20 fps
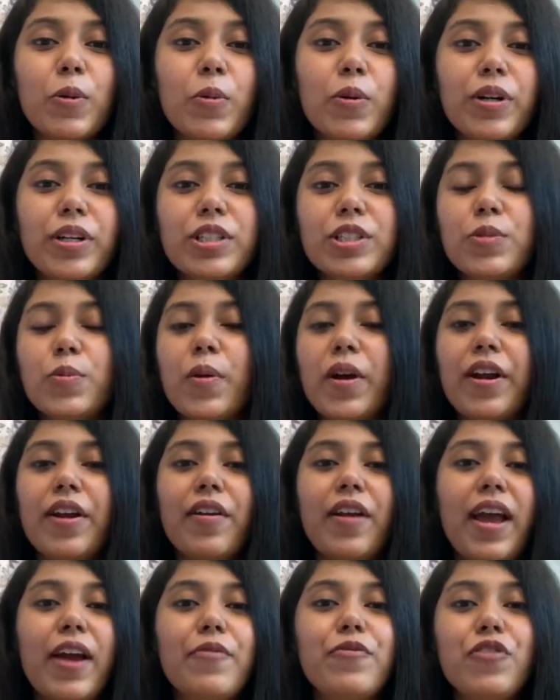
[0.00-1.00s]
world where
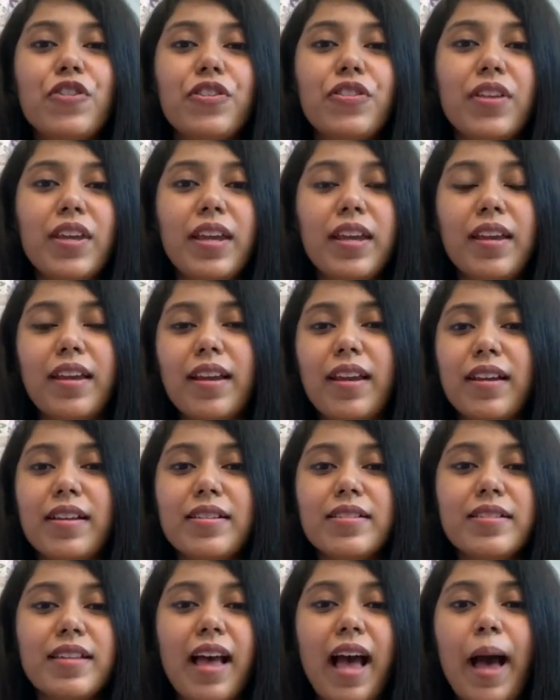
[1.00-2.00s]
everything
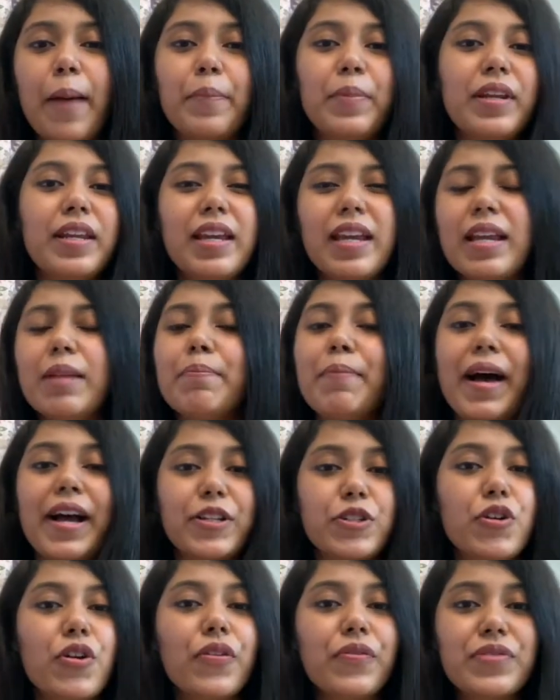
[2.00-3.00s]
is happening in
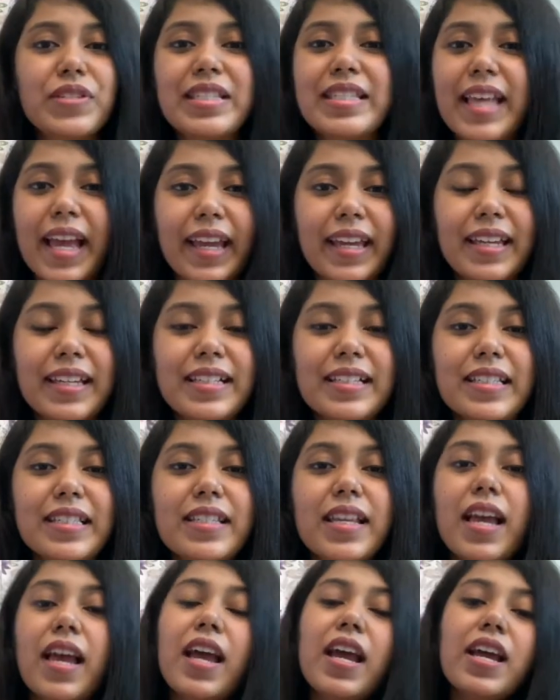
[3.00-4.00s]
matter of seconds.
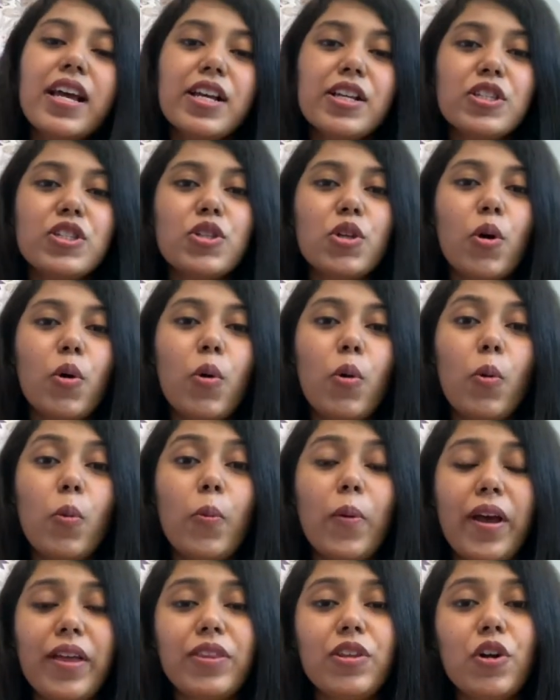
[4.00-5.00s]
So
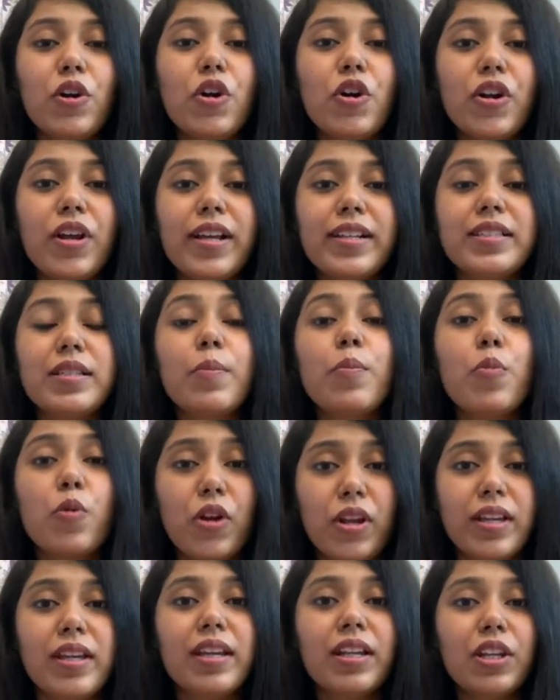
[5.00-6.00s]
whether it's a
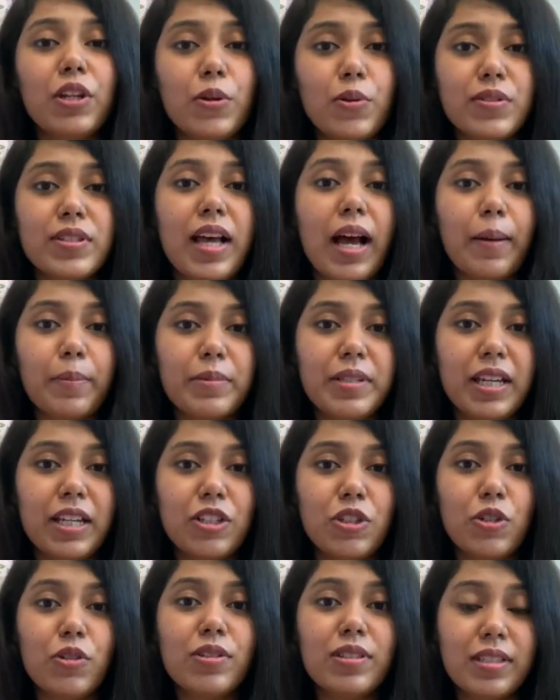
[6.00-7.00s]
breaking news
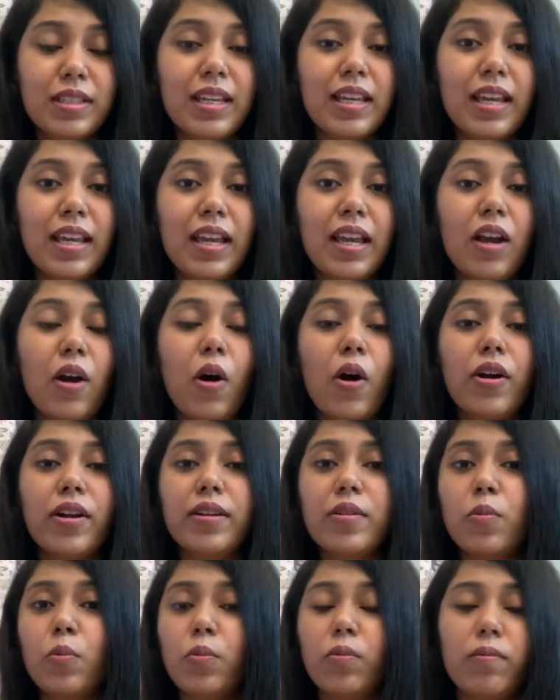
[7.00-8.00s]
update you see
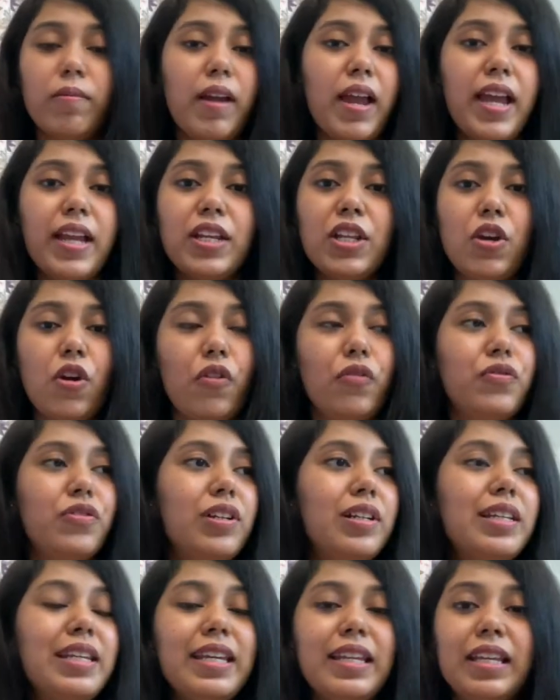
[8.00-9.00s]
on any of the
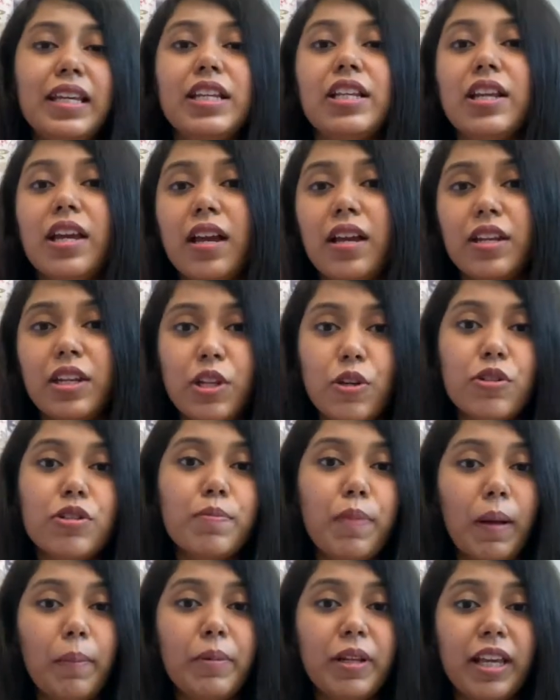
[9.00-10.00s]
leading news
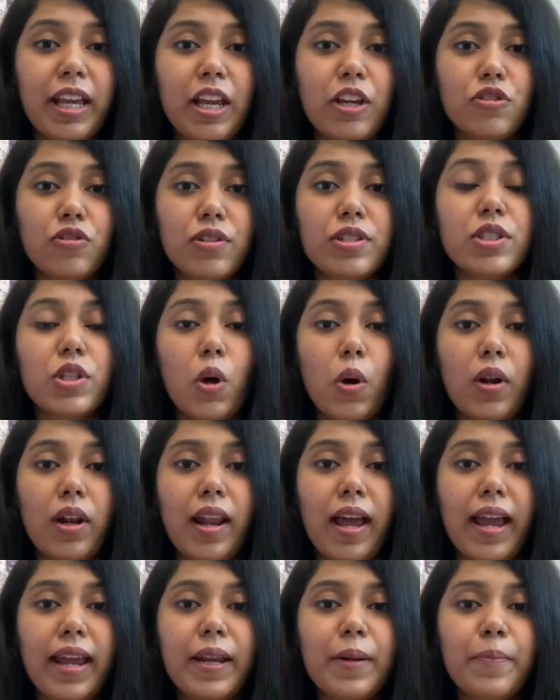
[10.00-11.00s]
publications
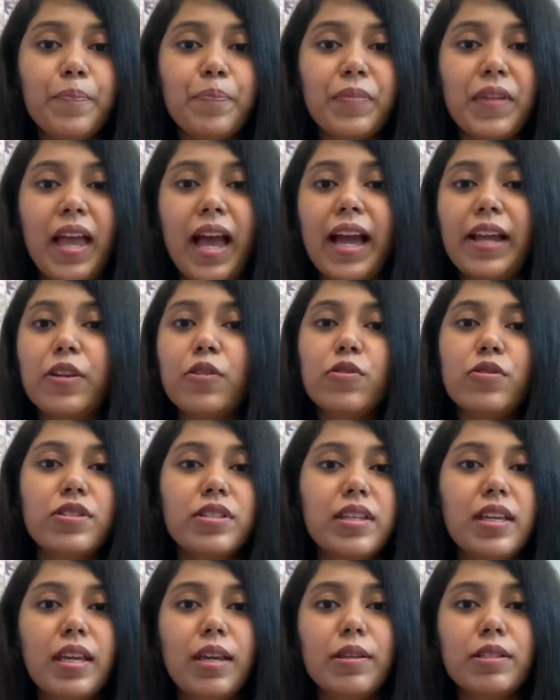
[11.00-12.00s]
online and you
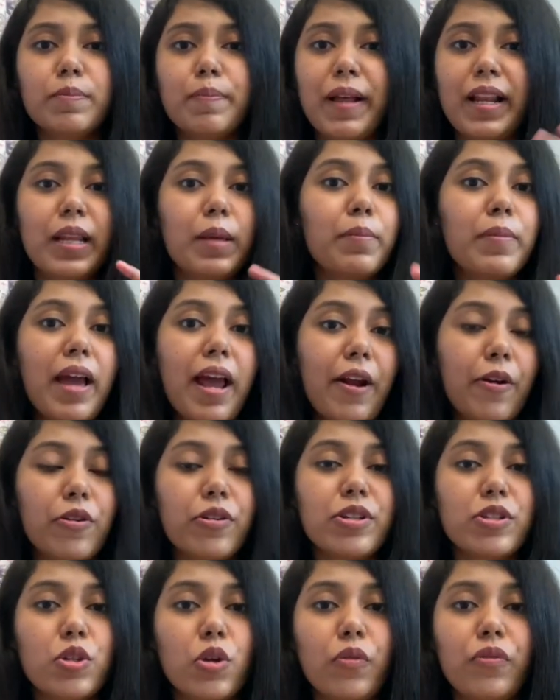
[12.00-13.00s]
see spelling
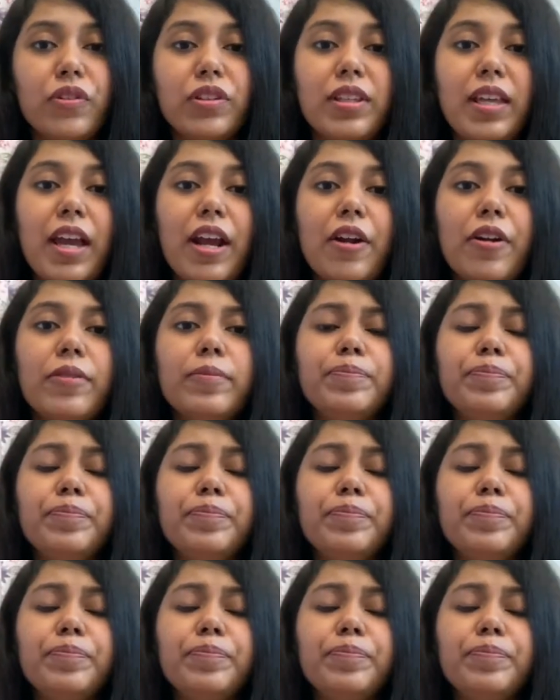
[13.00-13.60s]
errors over there,